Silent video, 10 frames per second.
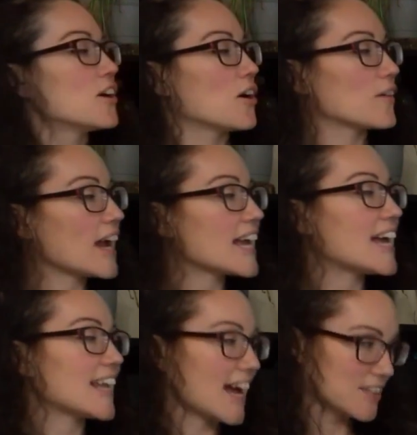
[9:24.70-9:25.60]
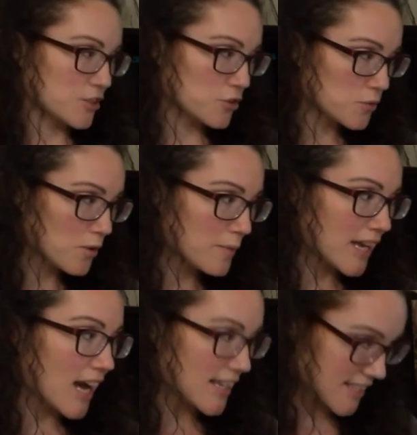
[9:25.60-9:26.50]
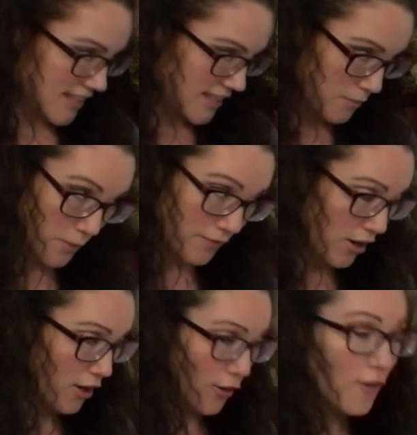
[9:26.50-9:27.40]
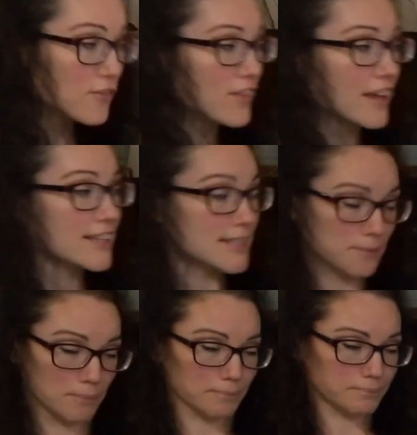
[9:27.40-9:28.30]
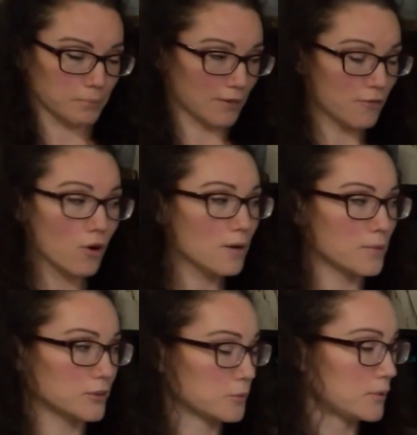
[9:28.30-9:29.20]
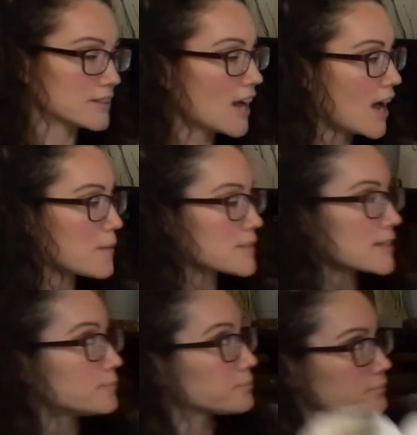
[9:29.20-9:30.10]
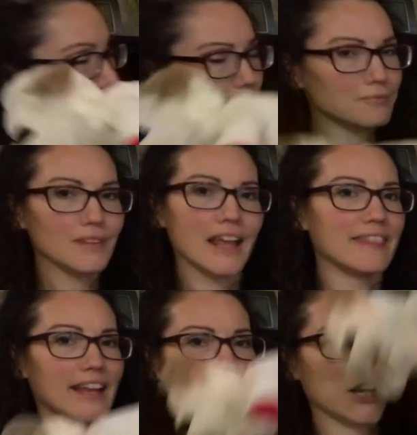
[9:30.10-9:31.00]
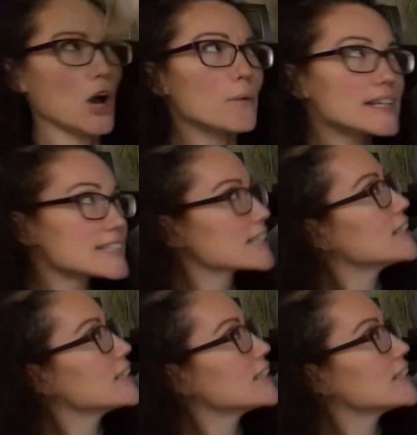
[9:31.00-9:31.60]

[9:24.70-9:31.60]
All right, and as usual, because we've gone over this before multiple times, and they know it,